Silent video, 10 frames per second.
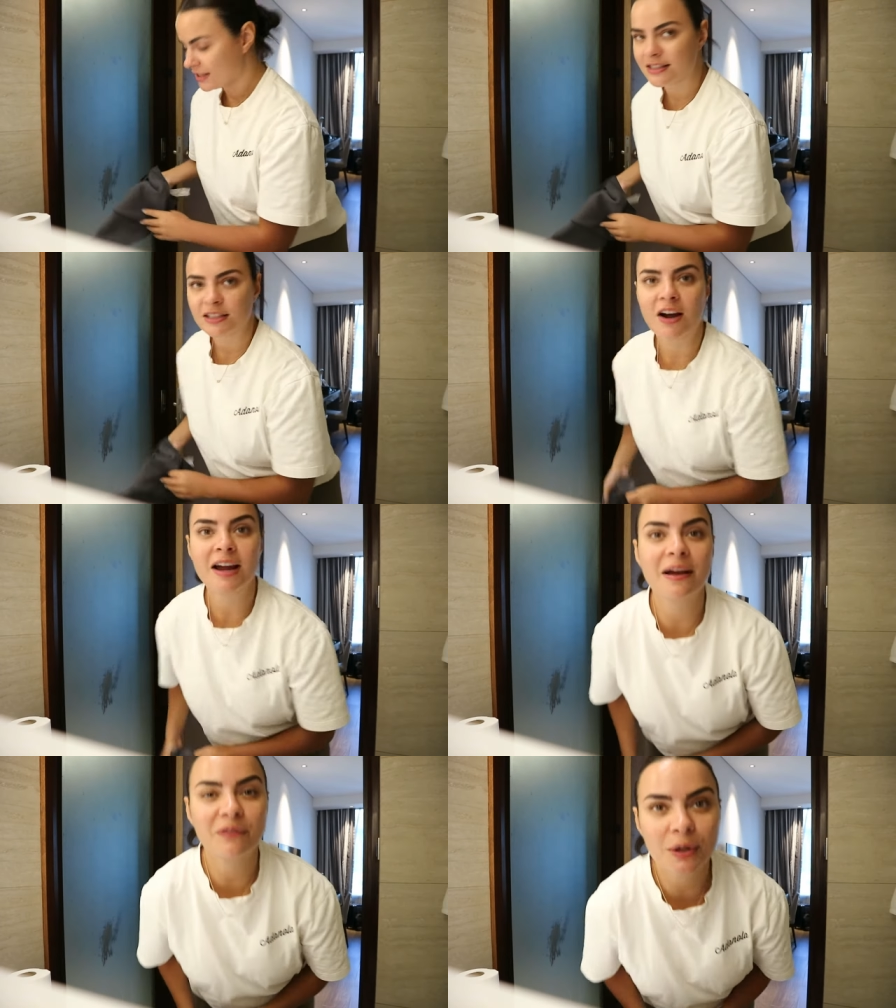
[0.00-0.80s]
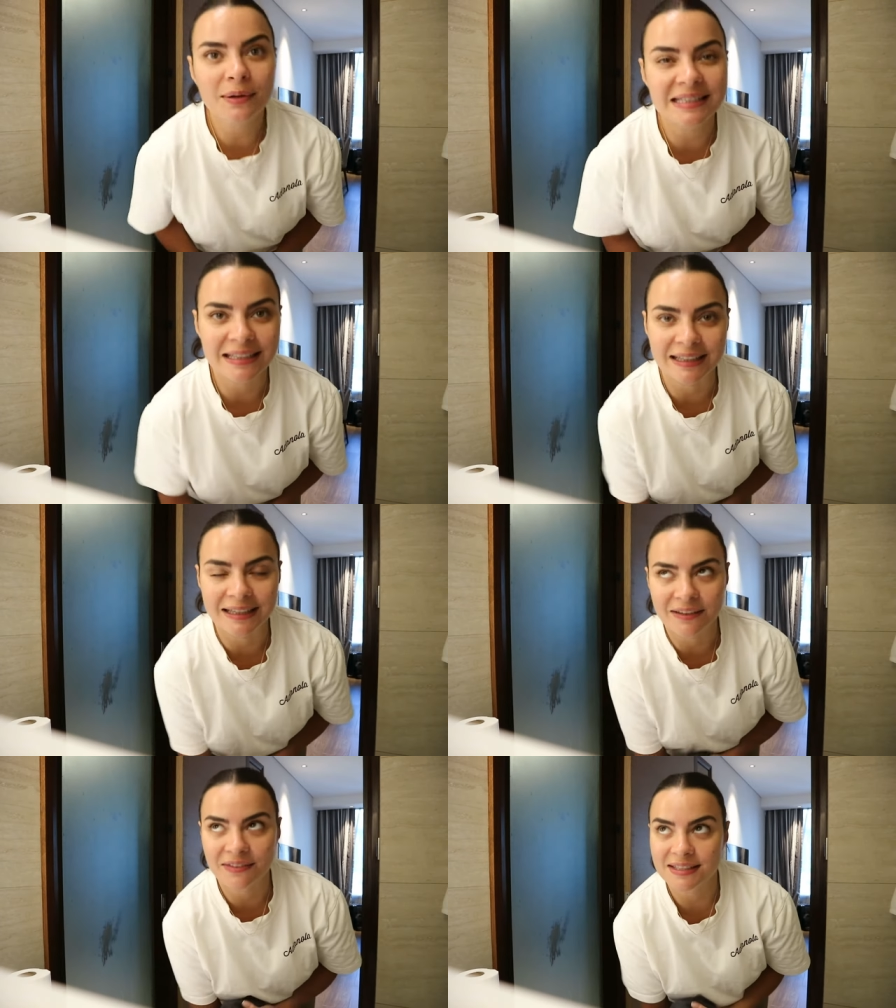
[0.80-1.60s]
see I have no
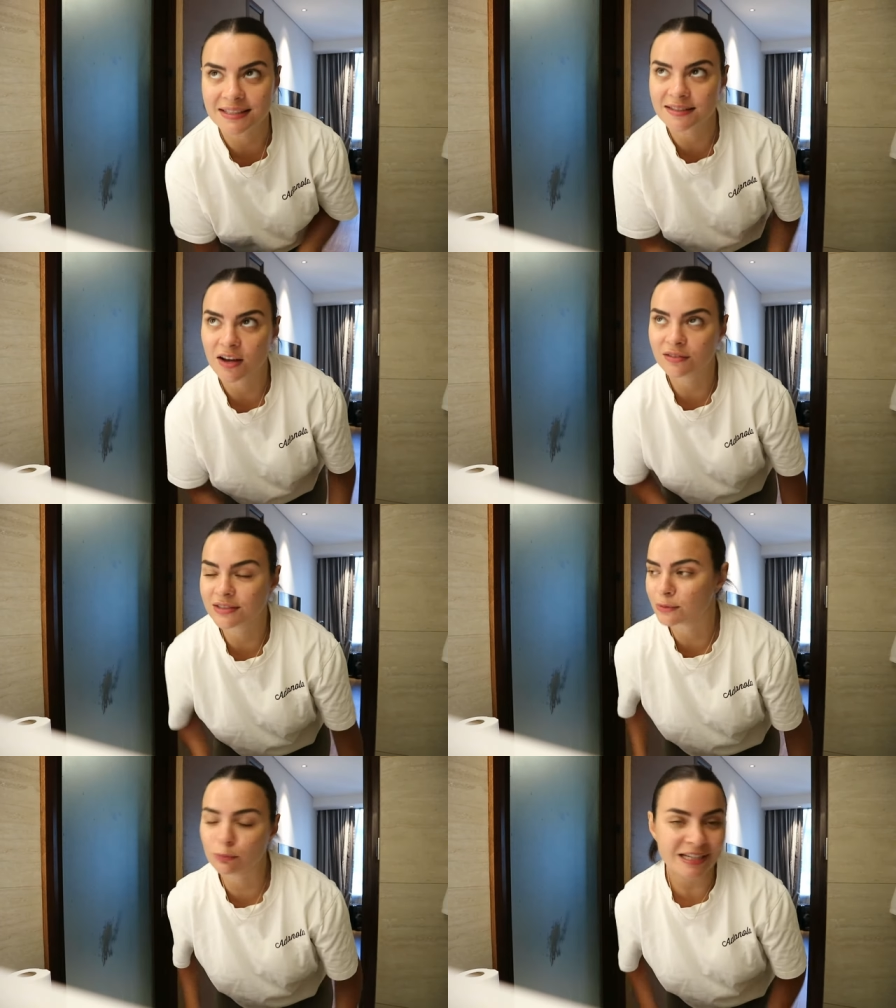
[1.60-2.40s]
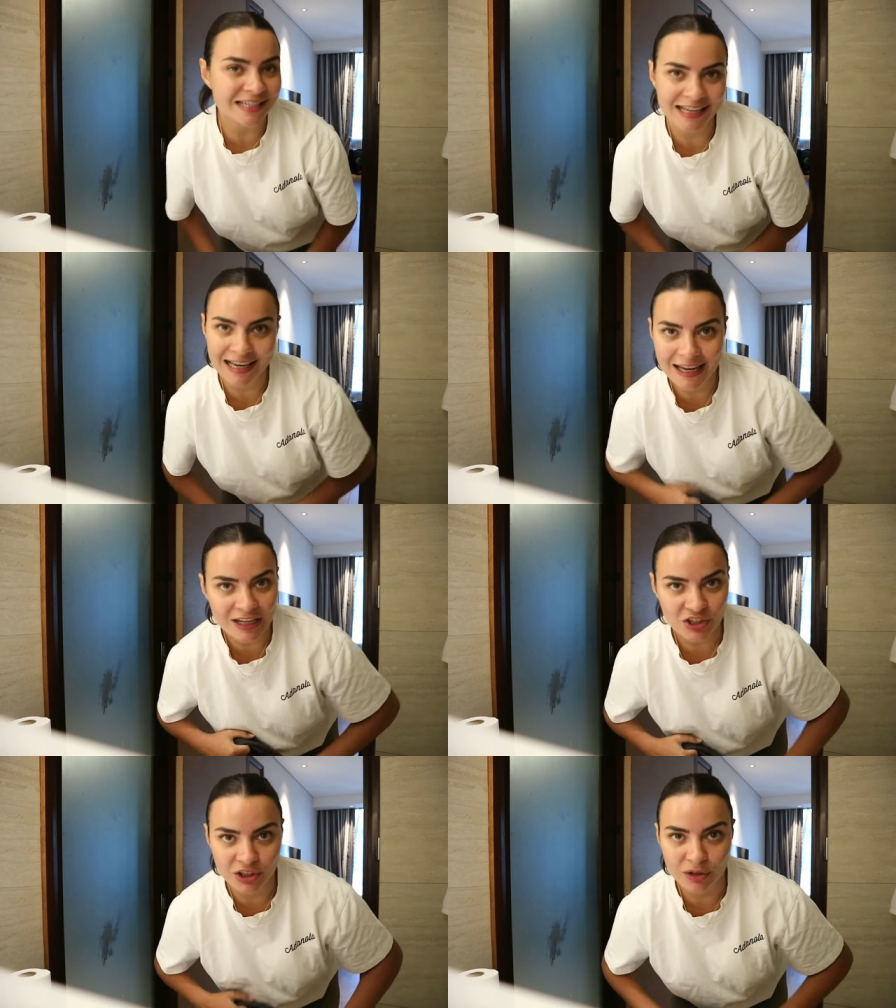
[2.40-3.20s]
idea if this is Zara's winter
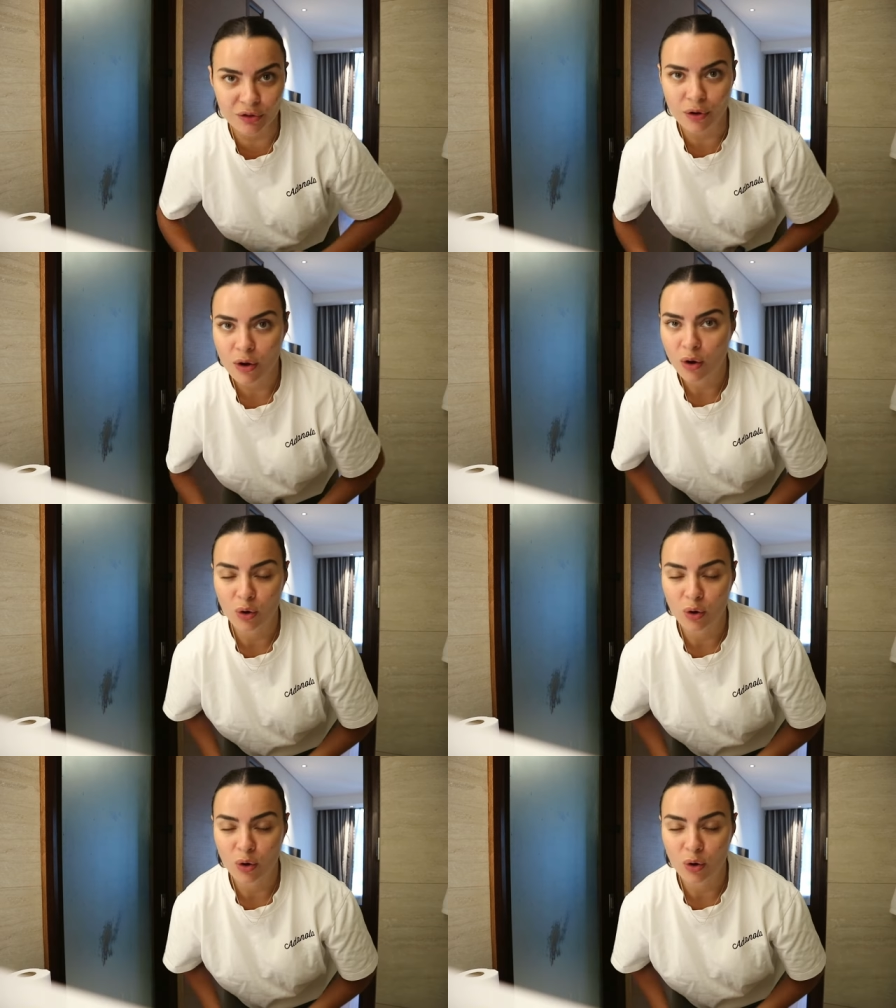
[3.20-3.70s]
collection